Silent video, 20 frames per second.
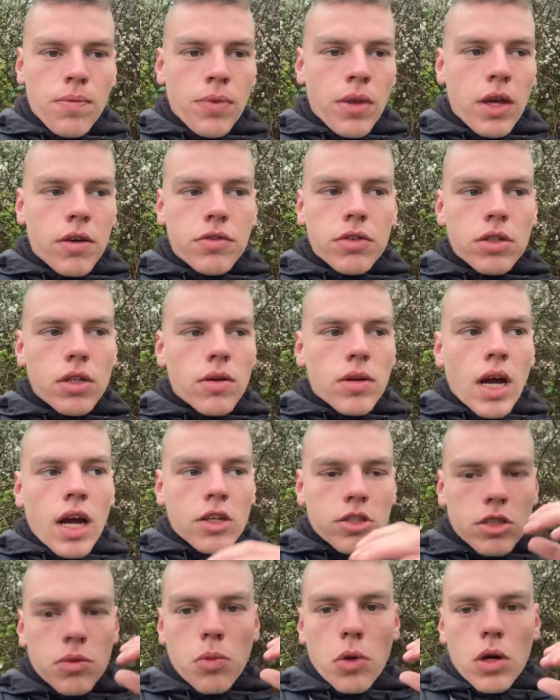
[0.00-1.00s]
If you don't
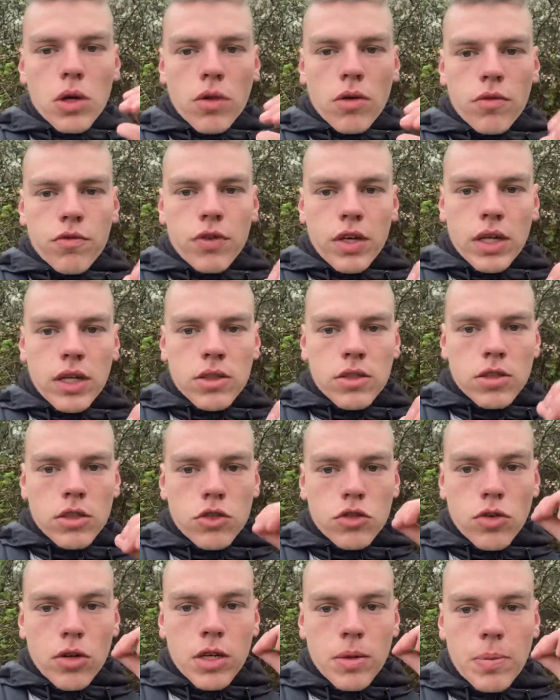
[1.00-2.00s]
actually work on things and try